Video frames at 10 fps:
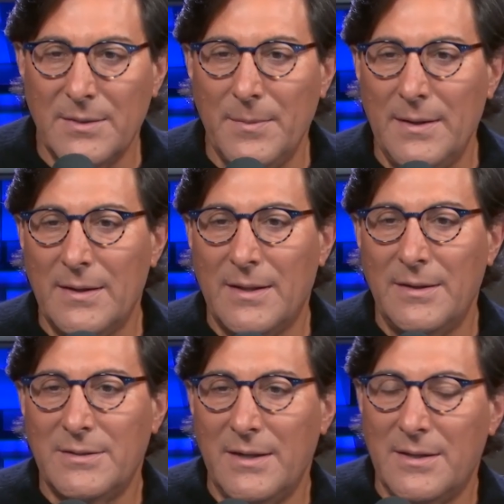to me that they
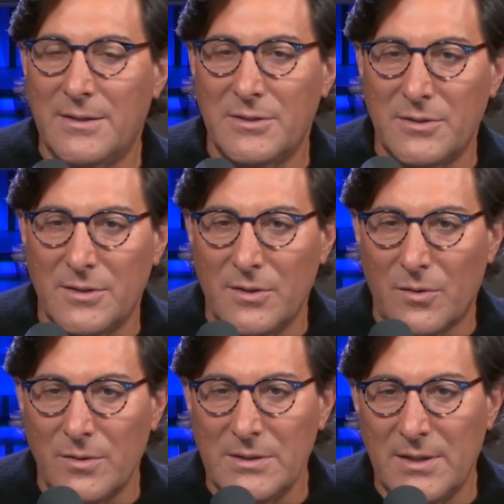said that this is in the
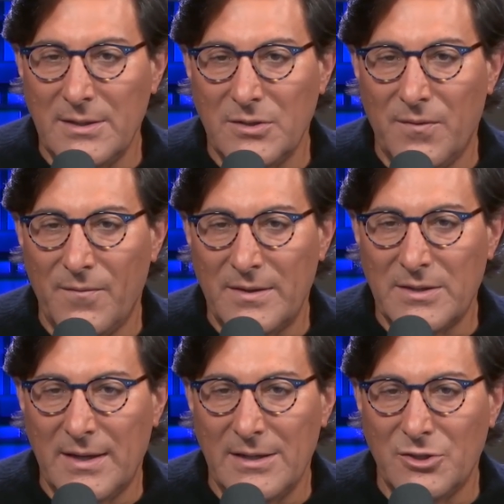early stages of
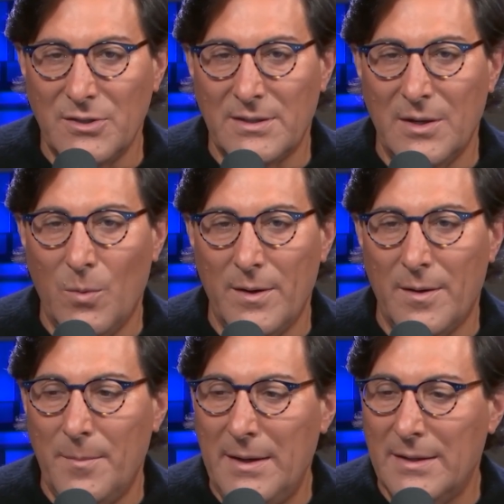investigation, yet they went
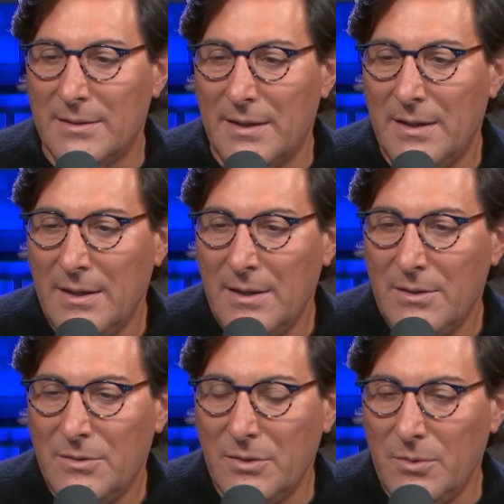immediately
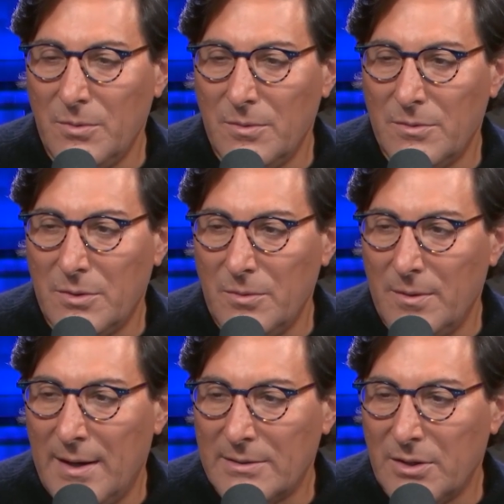
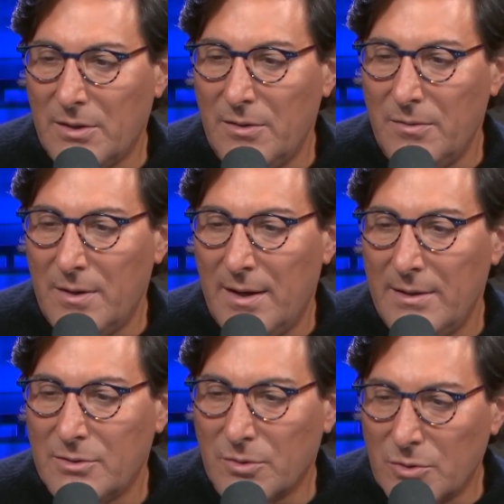to execute
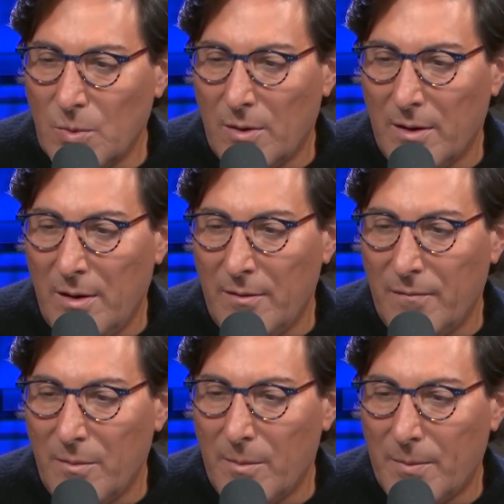a search warrant on the
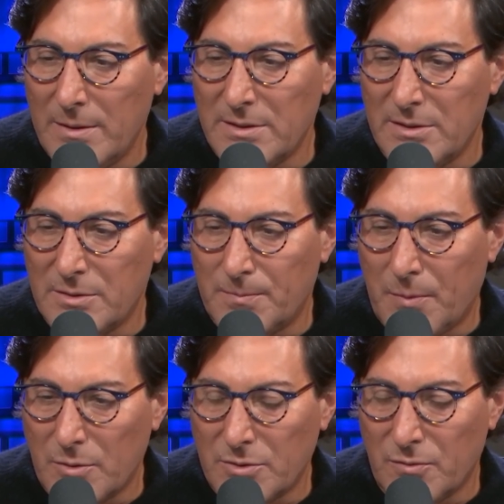former president's
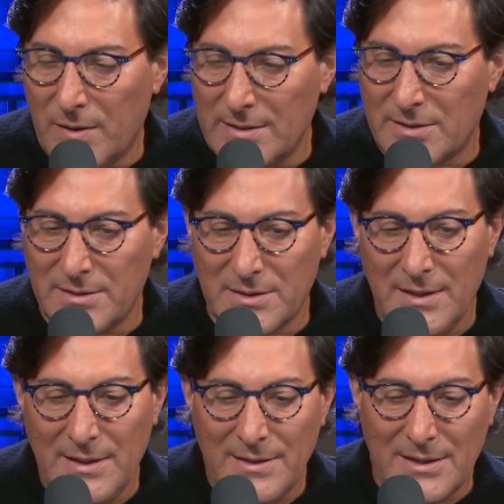personal residence.
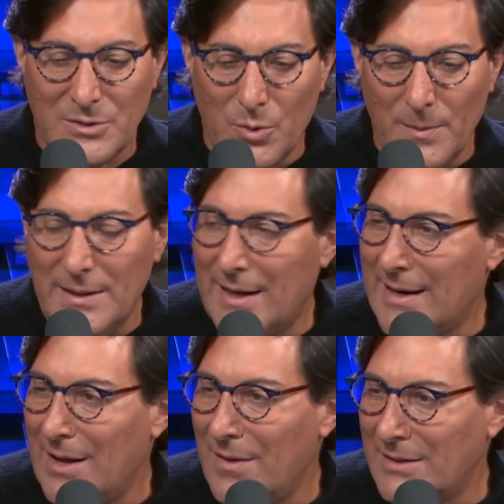That's normally not
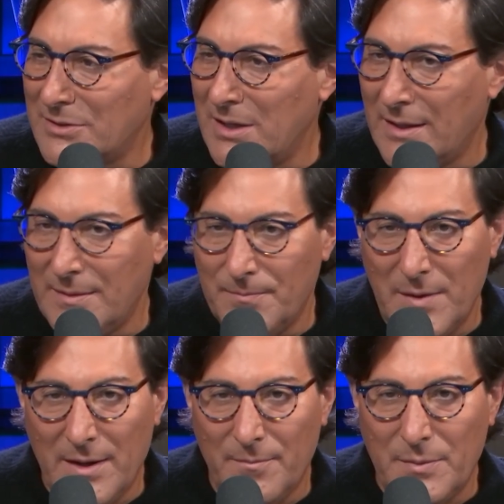how that's done.
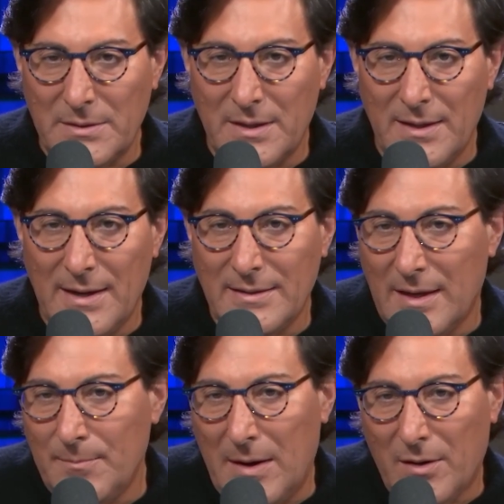But
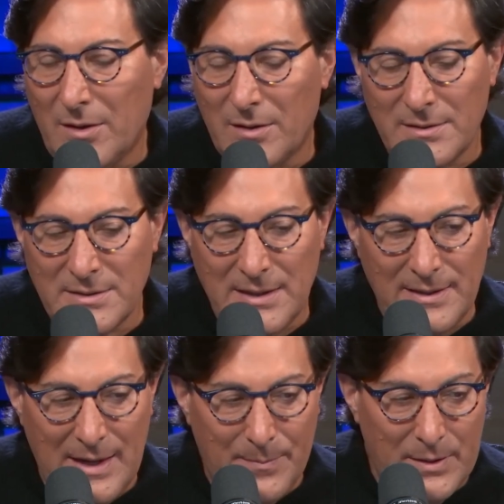Merrick Garland
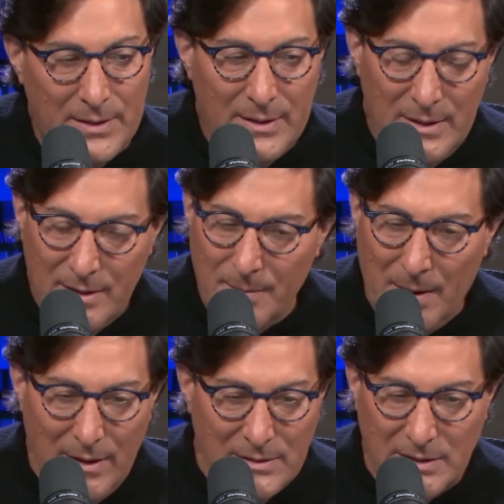said that, but the
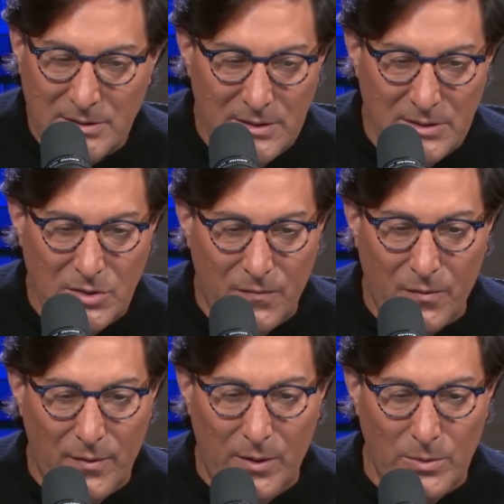politics of this are for real.